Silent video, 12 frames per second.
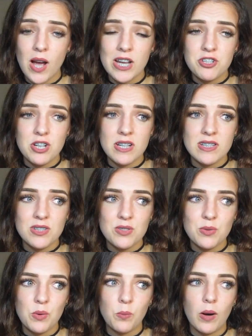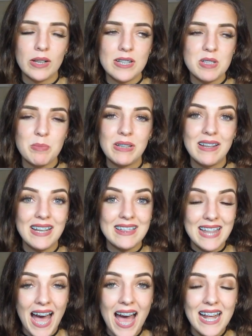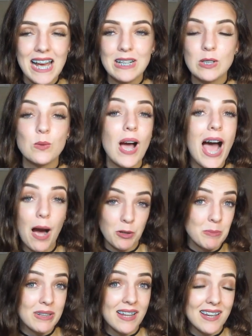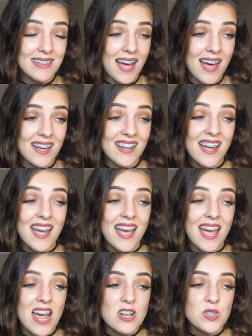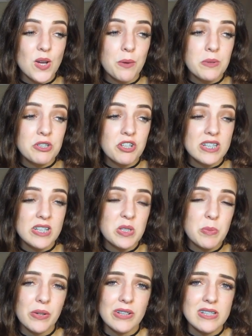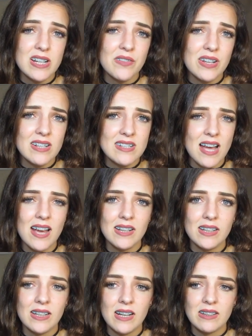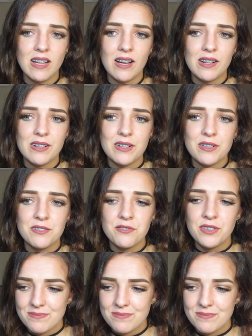I just wanted to be like that. I didn't know how to be like that. And so I would just experience a lot of anxiety, a lot of